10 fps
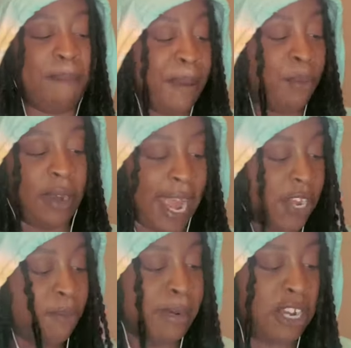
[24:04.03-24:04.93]
people like
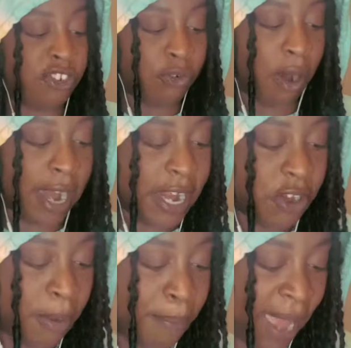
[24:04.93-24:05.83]
you because you are in
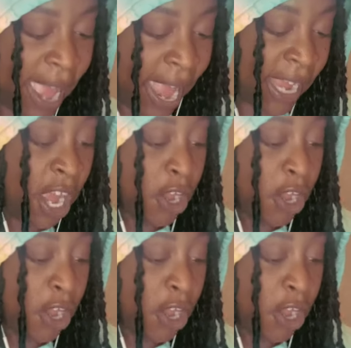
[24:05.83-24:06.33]
your bag.